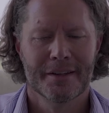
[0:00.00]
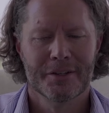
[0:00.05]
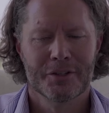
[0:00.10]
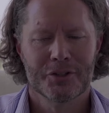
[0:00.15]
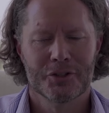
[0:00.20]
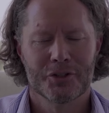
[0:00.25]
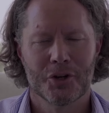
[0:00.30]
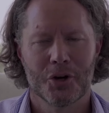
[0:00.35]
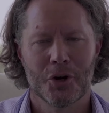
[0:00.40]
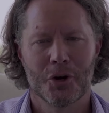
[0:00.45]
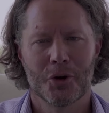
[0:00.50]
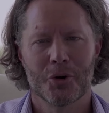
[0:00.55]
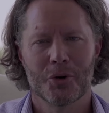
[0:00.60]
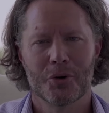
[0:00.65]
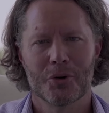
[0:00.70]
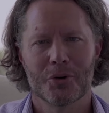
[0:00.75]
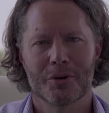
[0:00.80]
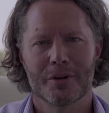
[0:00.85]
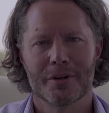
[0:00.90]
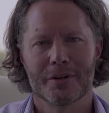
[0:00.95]

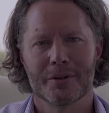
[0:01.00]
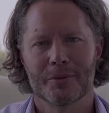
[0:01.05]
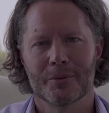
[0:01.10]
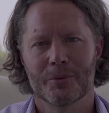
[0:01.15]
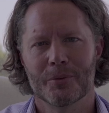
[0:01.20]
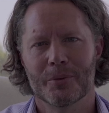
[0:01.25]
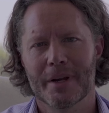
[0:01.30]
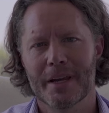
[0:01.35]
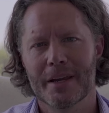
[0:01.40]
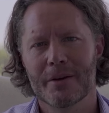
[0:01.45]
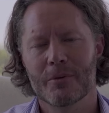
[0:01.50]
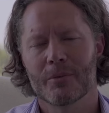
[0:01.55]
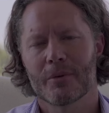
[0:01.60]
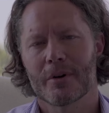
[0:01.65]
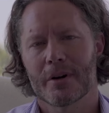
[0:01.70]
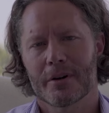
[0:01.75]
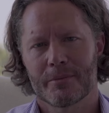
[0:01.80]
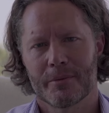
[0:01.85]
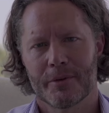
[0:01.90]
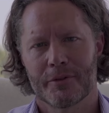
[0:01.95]
So we
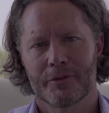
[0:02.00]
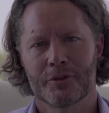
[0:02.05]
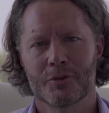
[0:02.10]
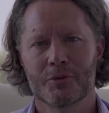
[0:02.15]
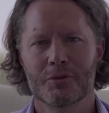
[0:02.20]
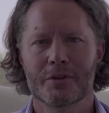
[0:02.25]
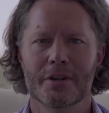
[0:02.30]
worked with two